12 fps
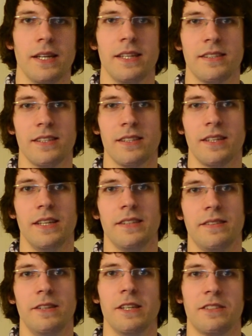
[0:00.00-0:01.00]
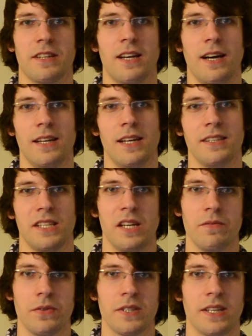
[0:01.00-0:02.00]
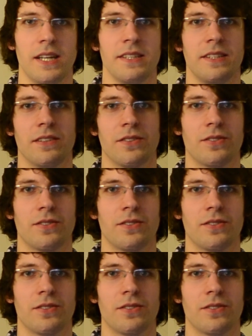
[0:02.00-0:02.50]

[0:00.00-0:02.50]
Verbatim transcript: In this case here, the color is emphasizing